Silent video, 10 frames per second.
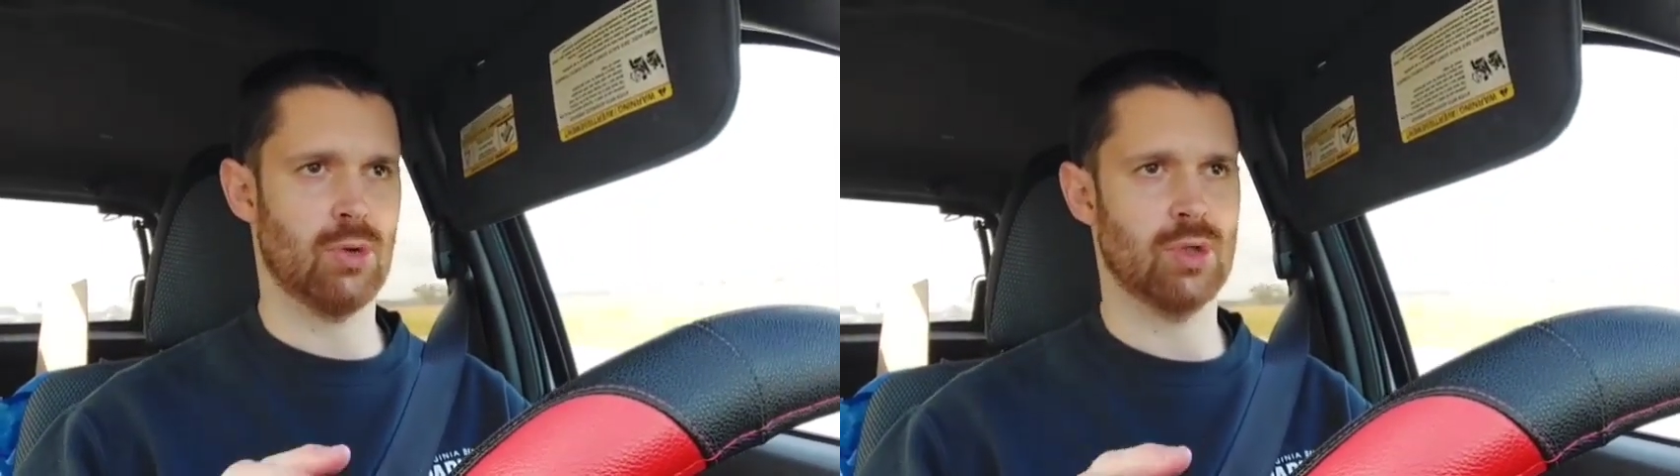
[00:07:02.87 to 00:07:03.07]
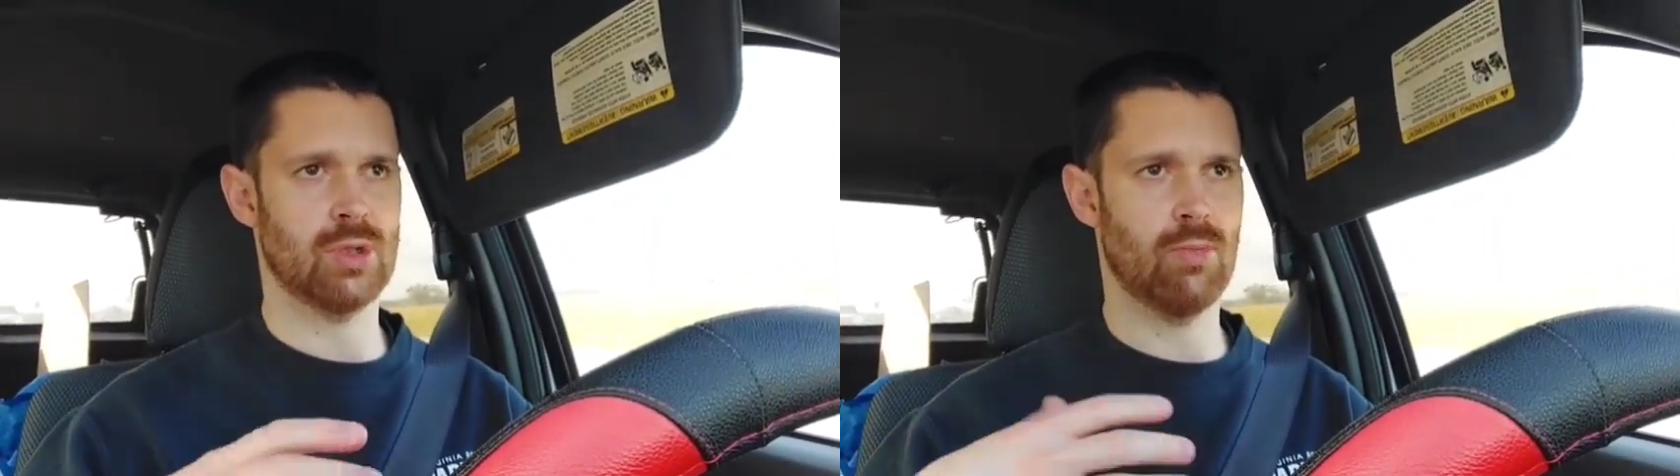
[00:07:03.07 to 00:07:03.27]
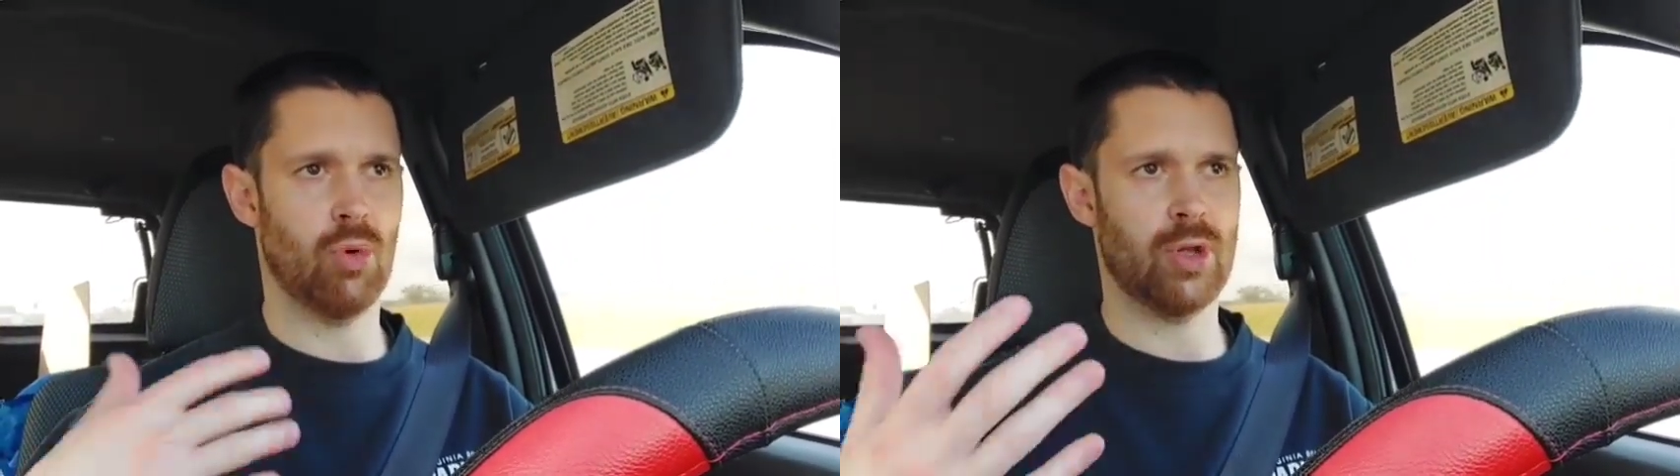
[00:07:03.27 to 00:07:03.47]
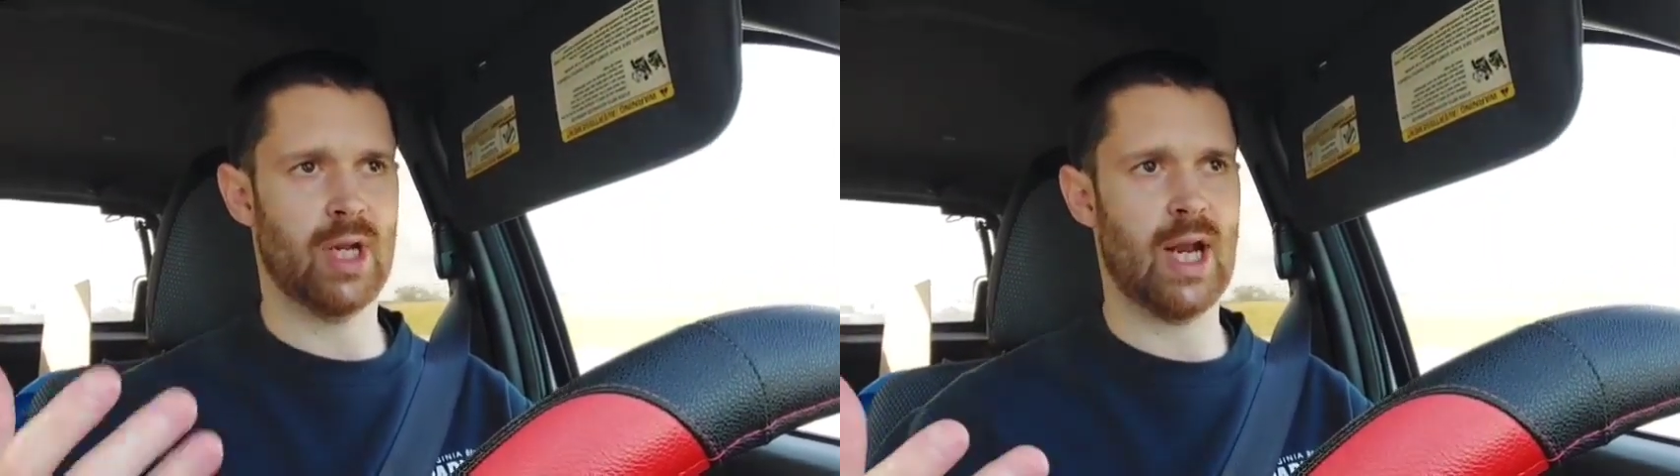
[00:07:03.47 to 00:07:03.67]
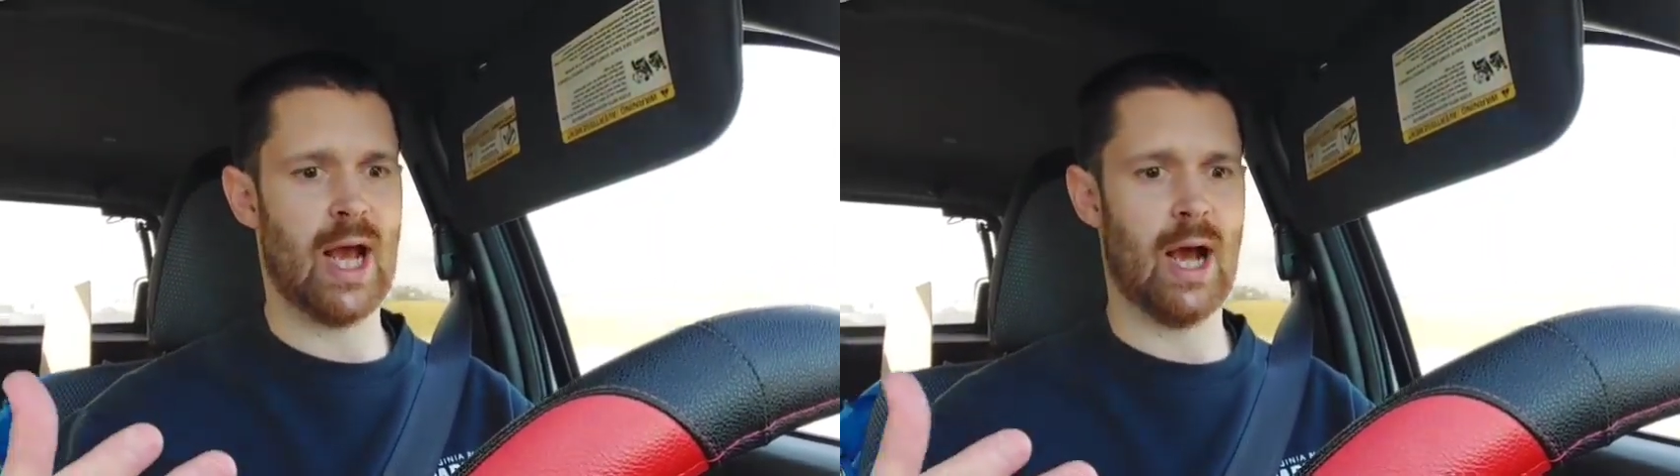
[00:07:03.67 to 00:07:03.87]
It wasn't more than
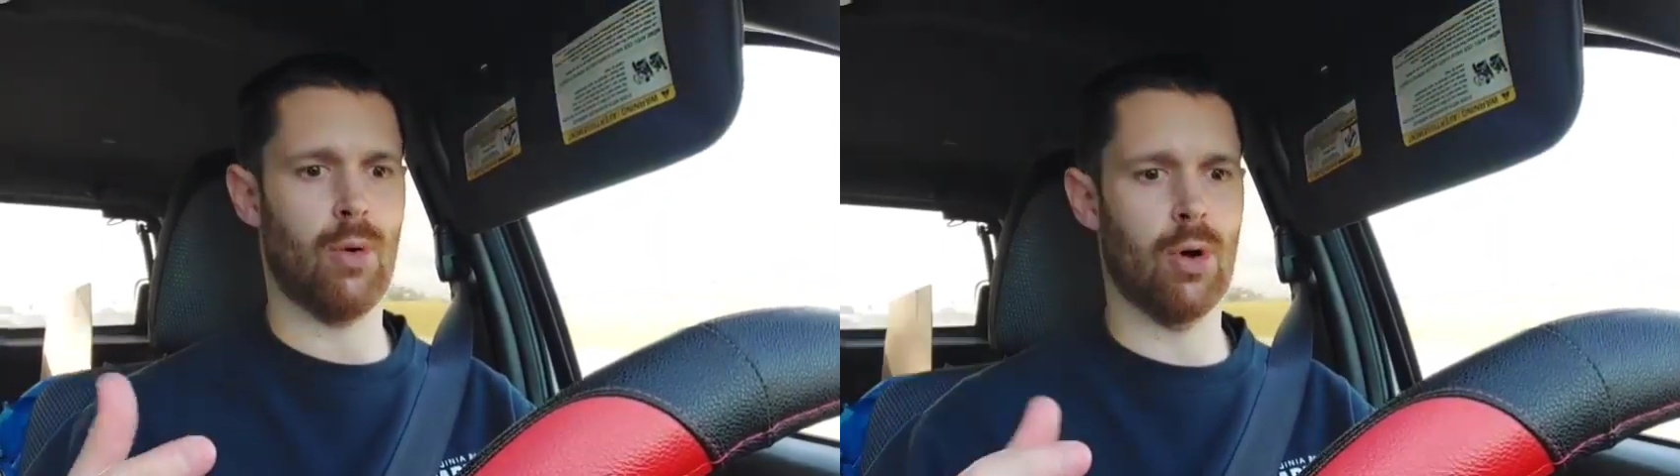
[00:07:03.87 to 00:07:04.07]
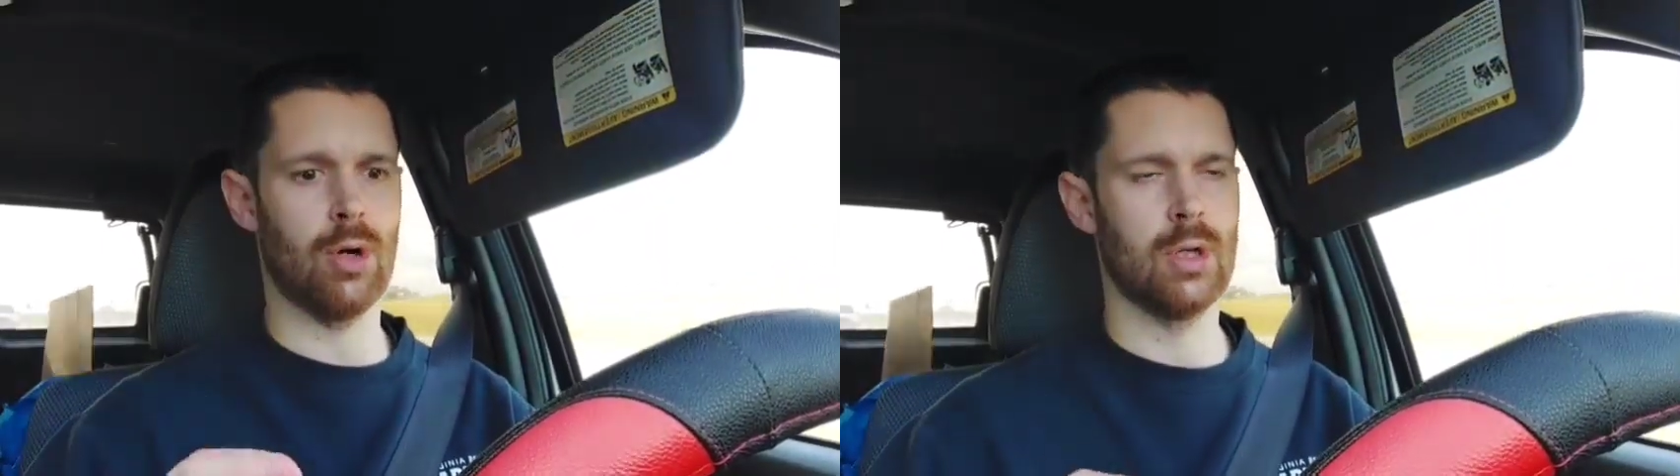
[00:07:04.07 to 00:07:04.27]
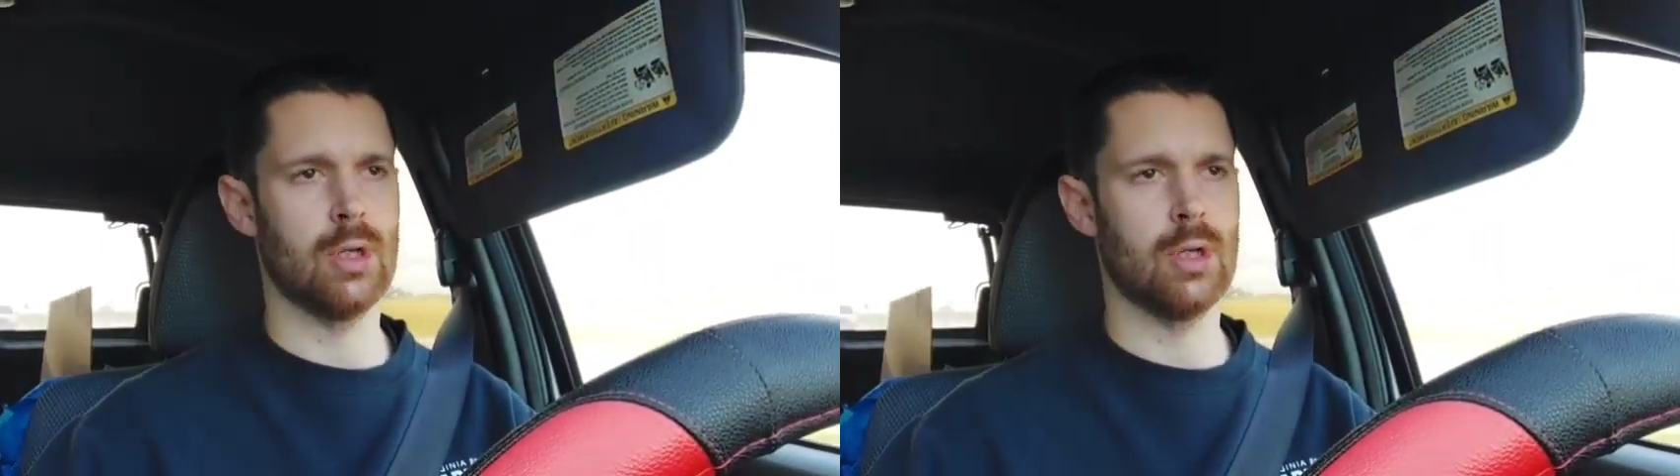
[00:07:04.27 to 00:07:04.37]
an hour.